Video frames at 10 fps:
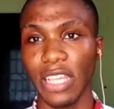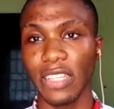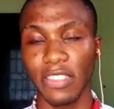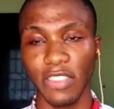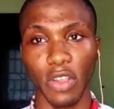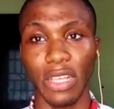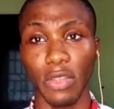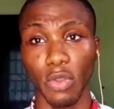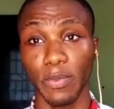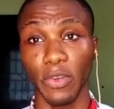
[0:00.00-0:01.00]
Check us out on
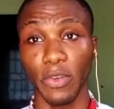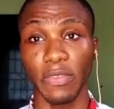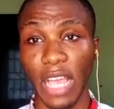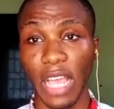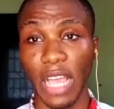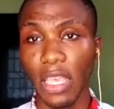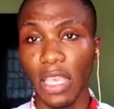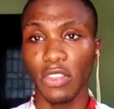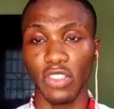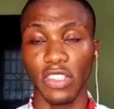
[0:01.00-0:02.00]
Spotify.
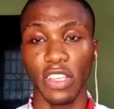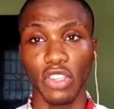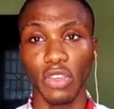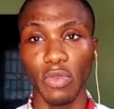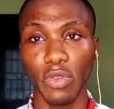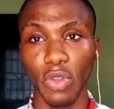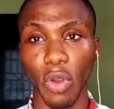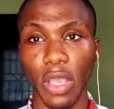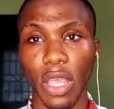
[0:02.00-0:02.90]
Just search Kiwi Talk.